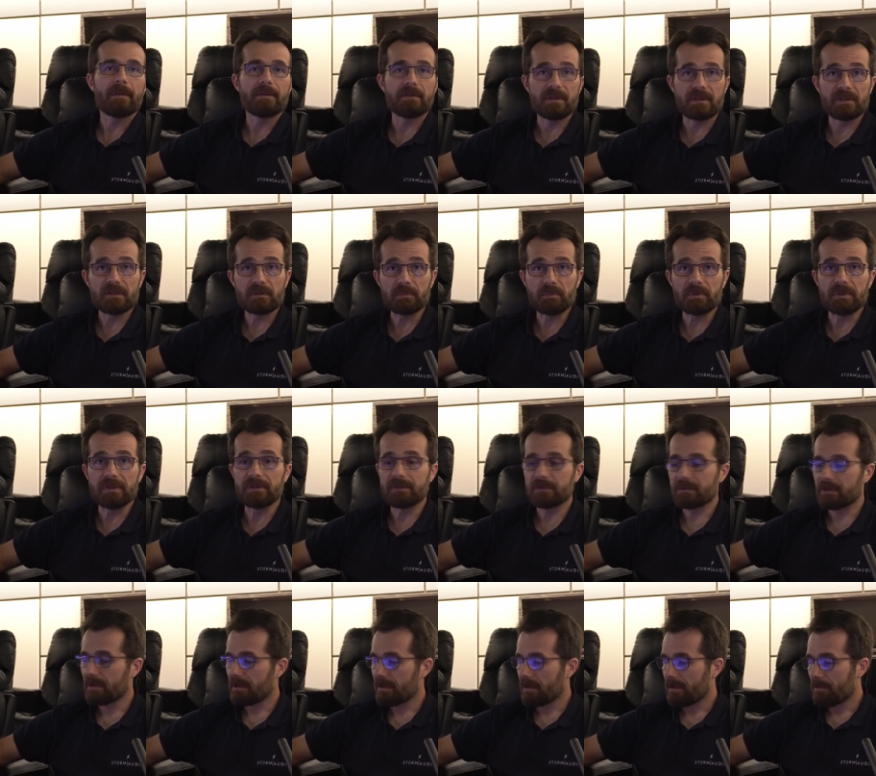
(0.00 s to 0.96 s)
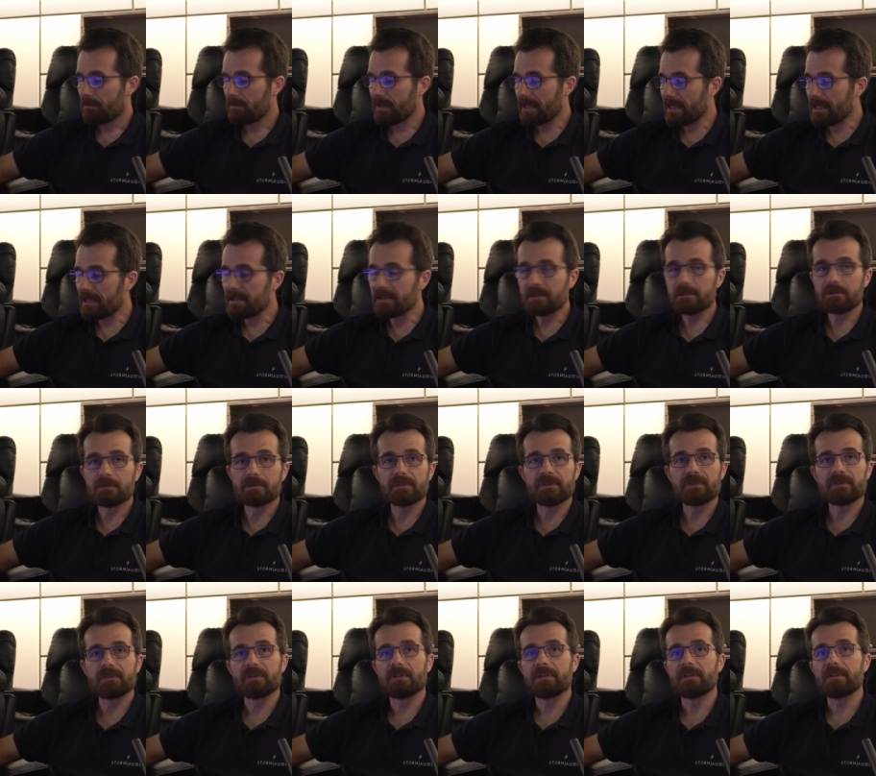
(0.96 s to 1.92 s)
DSPs, mechanical
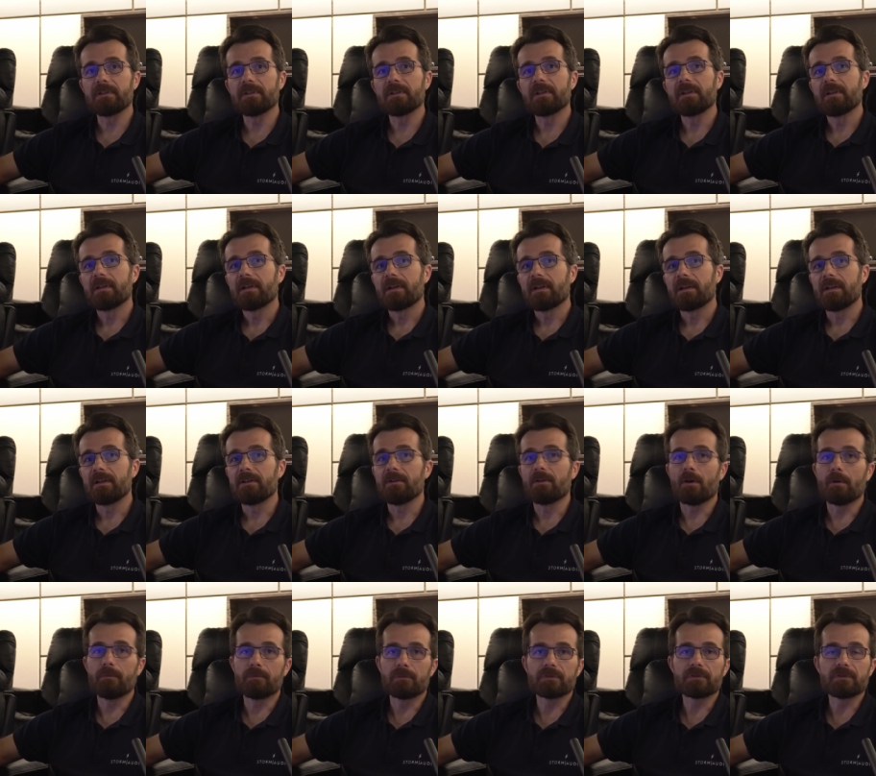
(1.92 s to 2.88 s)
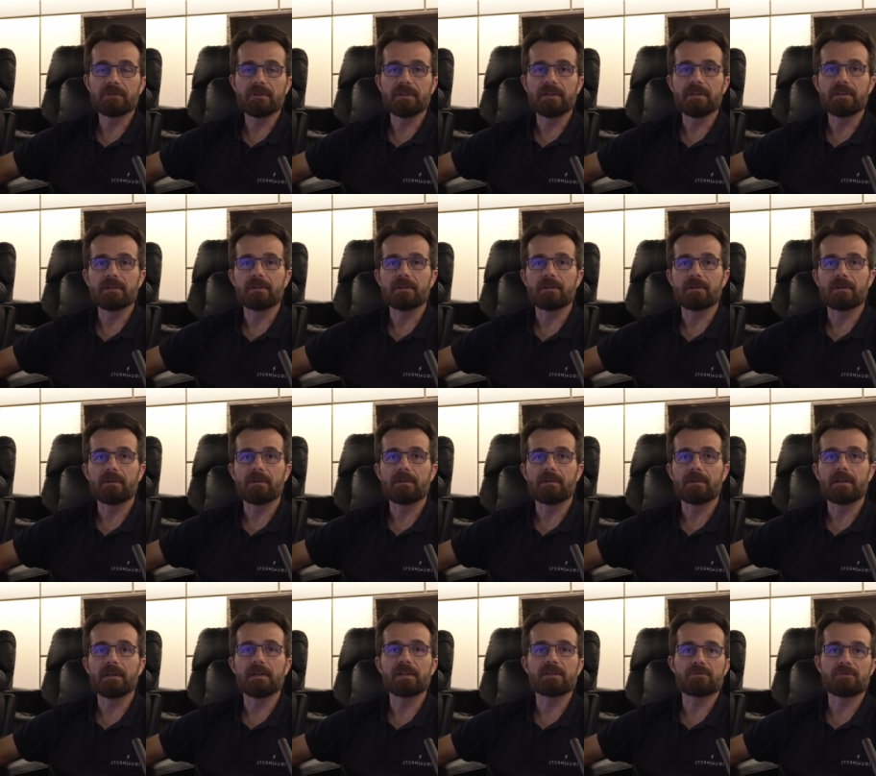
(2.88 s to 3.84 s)
design, and obviously uh,
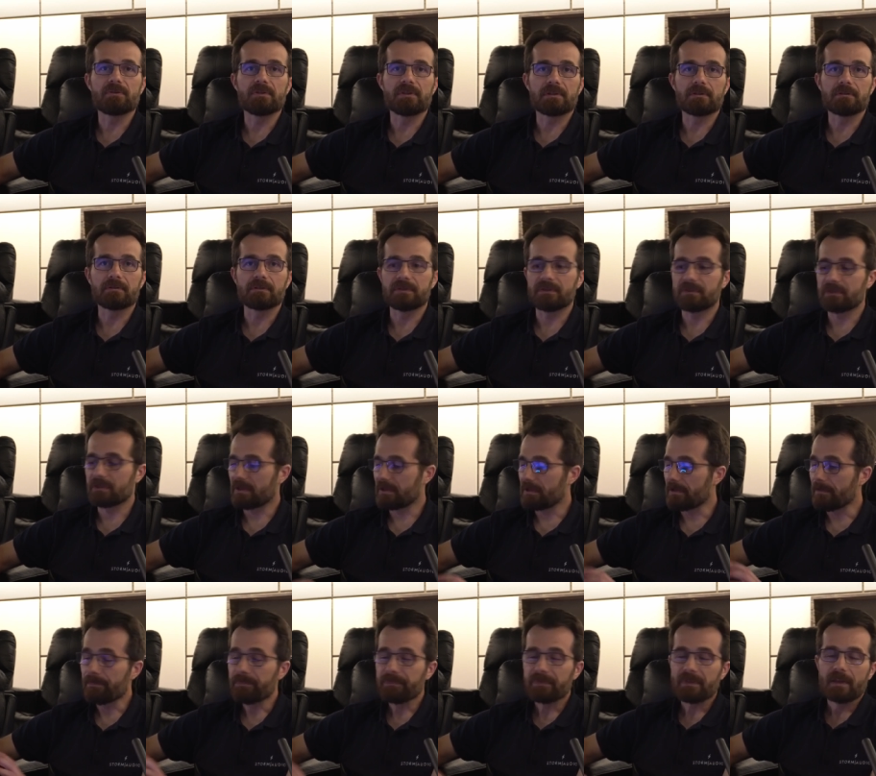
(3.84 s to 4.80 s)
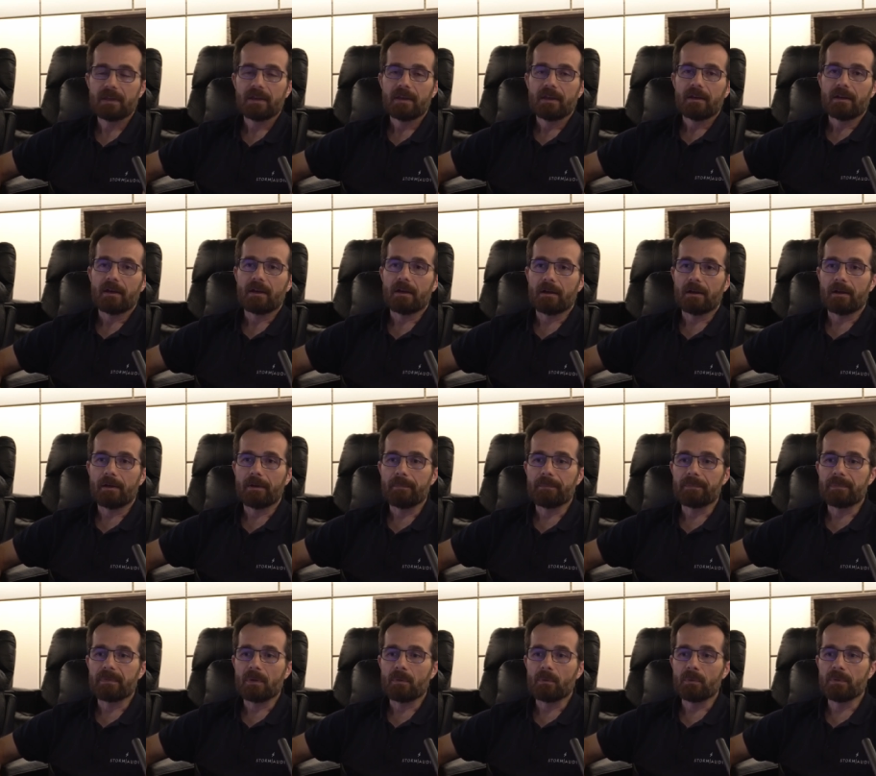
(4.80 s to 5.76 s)
uh, electronical design.
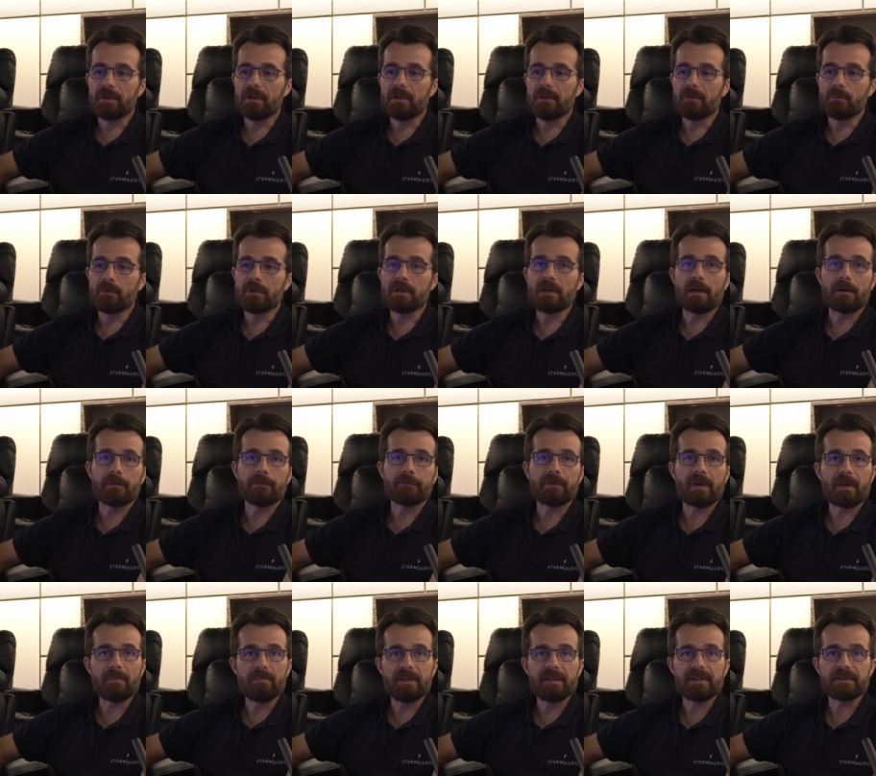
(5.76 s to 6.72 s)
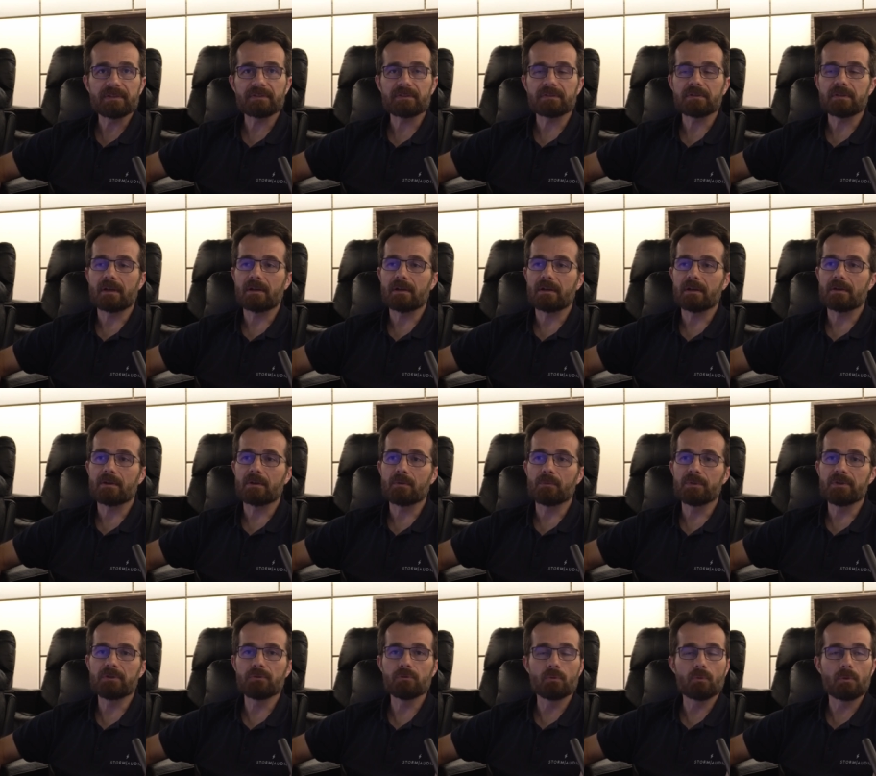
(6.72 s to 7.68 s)
Um, we, we are fabless. Uh,
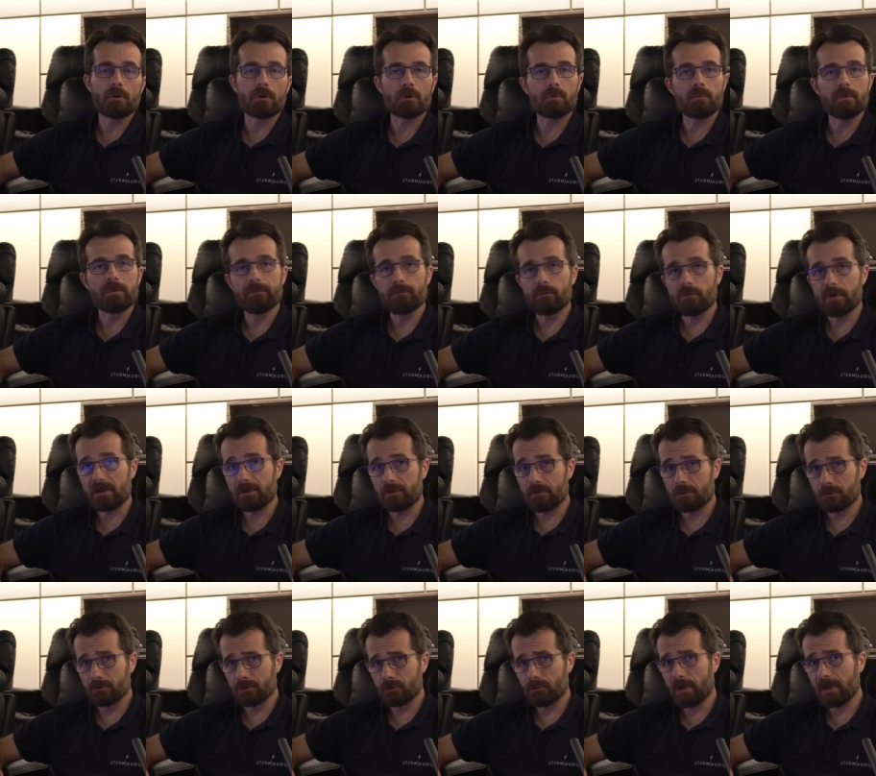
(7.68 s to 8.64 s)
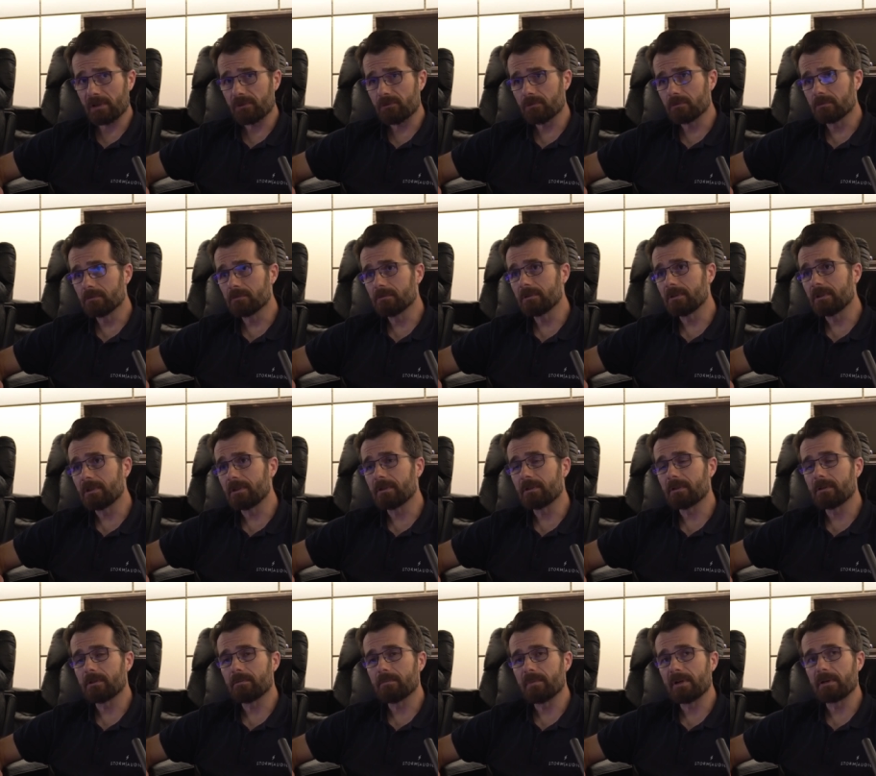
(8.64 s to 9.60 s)
we do work with contractual
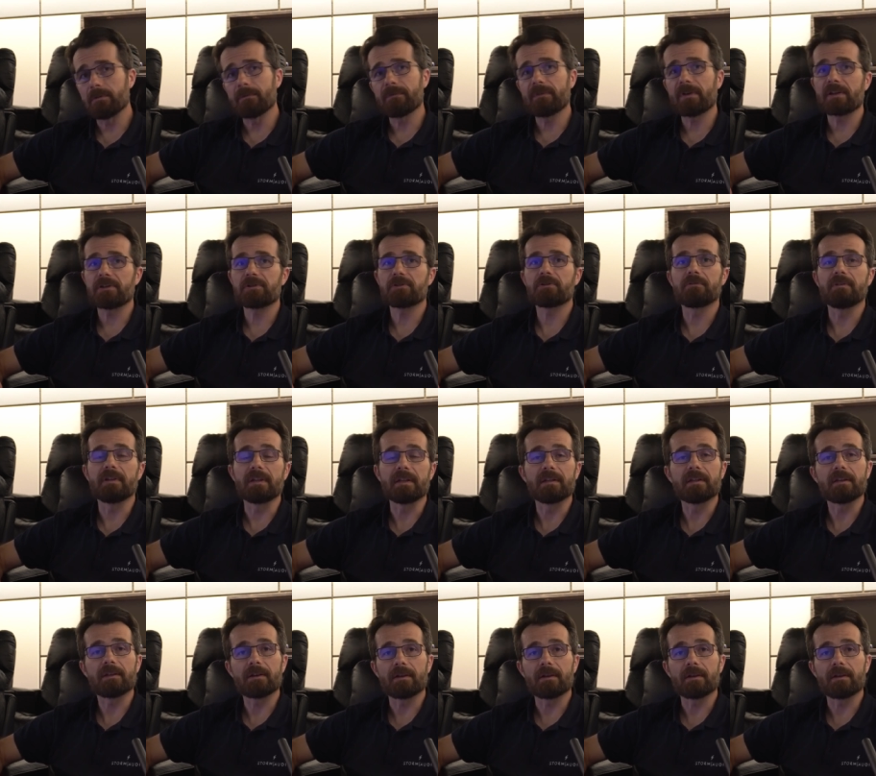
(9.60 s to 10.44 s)
manufacturing,